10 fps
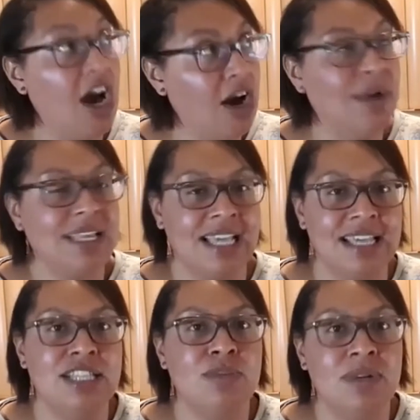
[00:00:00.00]
oh, okay,
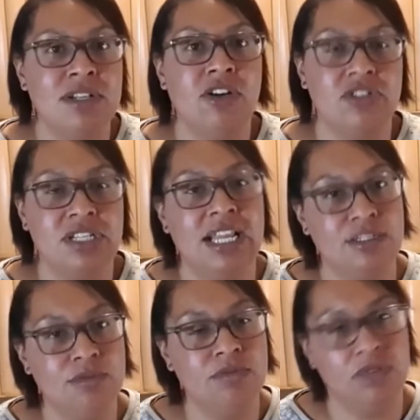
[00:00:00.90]
this one's lost
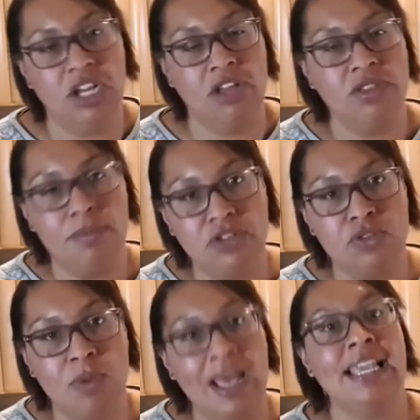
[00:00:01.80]
less, you know, the
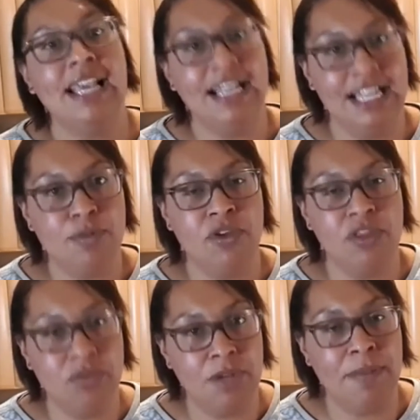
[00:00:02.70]
most weight. Let's put
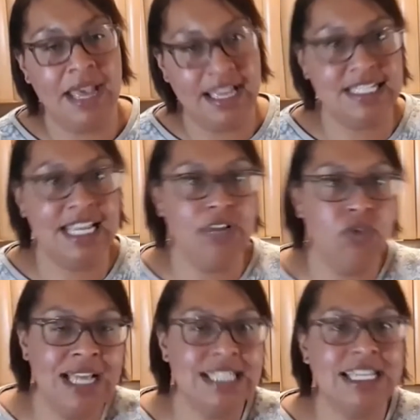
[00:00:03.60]
them on a better teat, or
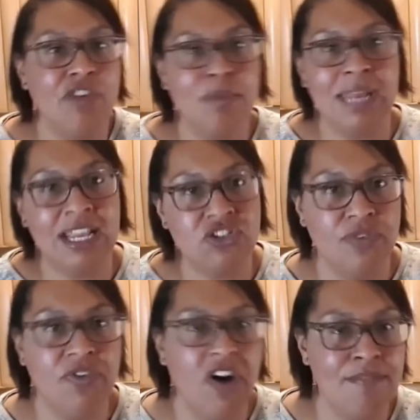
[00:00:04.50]
let's give them an extra
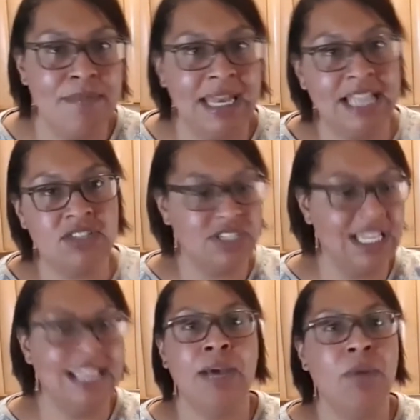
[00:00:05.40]
5 minutes. I'll
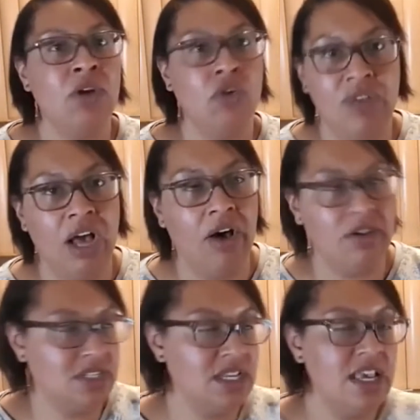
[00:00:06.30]
take that one off
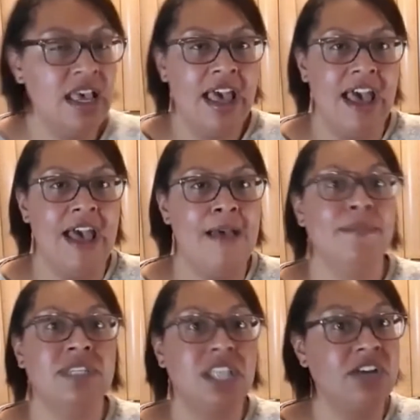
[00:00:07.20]
last.
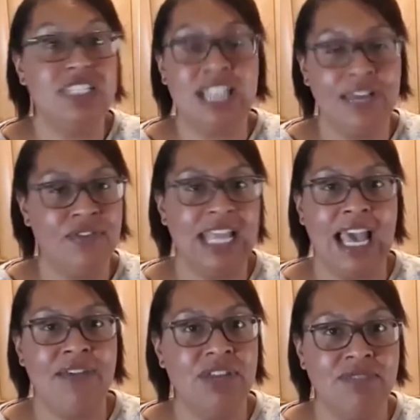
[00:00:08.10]
So definitely
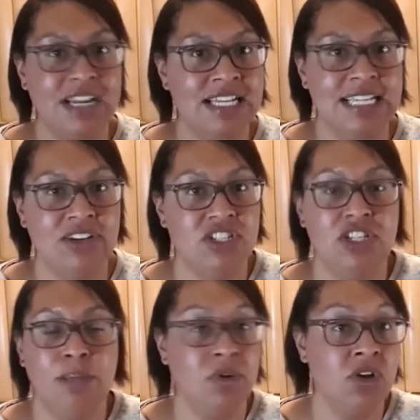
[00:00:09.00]
having it written down is
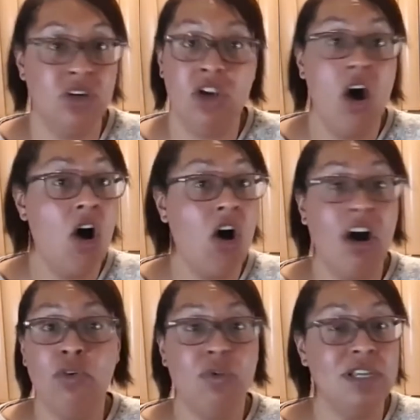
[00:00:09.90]
super good.
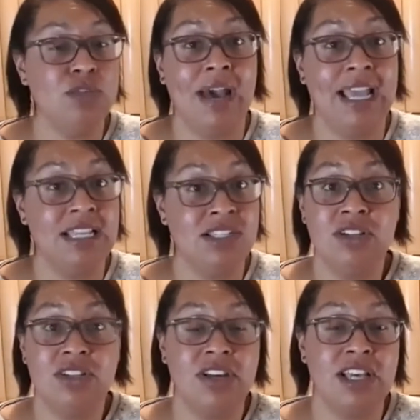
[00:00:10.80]
I always weigh, as soon
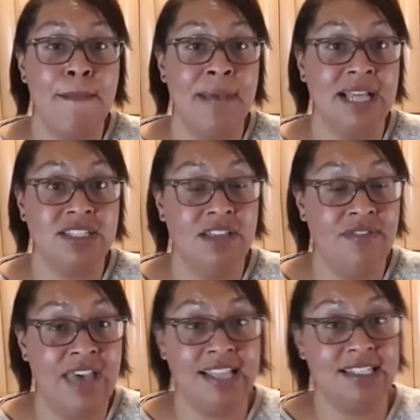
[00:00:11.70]
as I come back to the
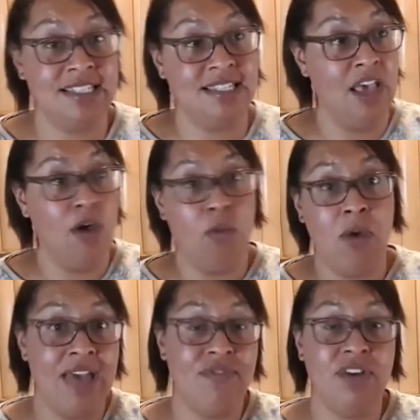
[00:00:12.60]
vets,
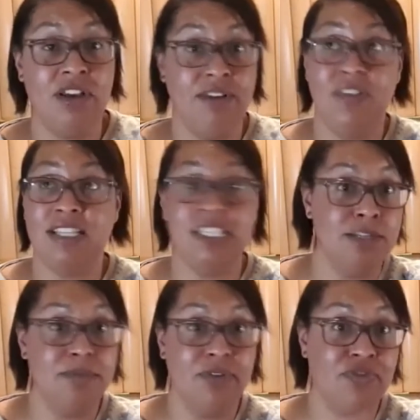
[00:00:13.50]
whatever it fits
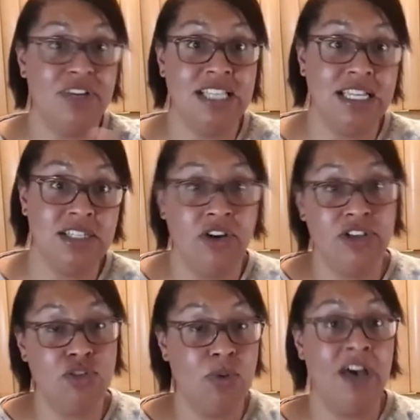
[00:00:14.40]
into my 3, 6, 9,
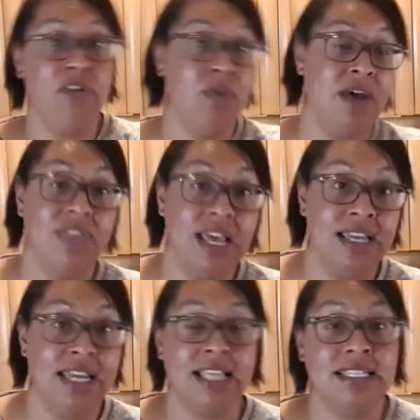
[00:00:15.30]
12, whatever that
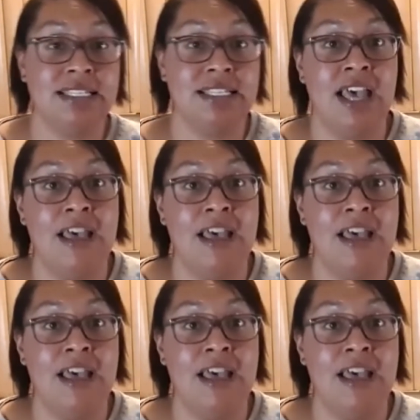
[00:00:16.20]
next